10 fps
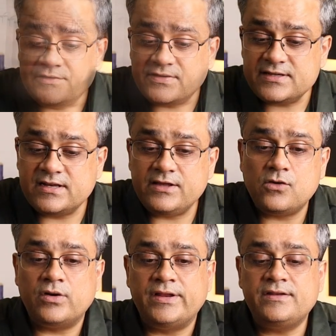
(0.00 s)
If I
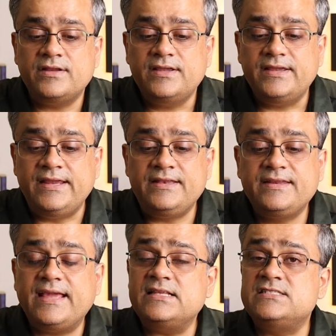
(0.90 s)
click on it,
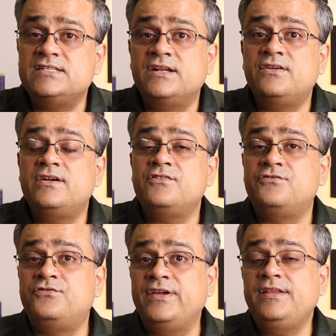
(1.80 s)
it can generate a
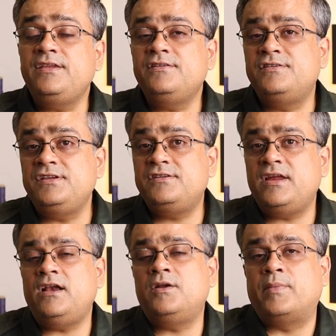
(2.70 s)
very
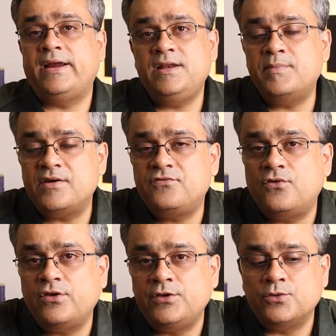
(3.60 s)
detailed mind map
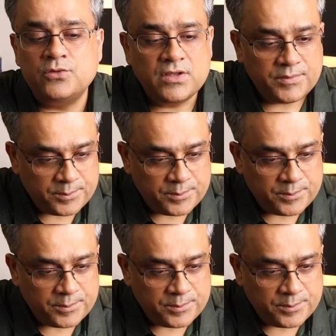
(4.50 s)
for you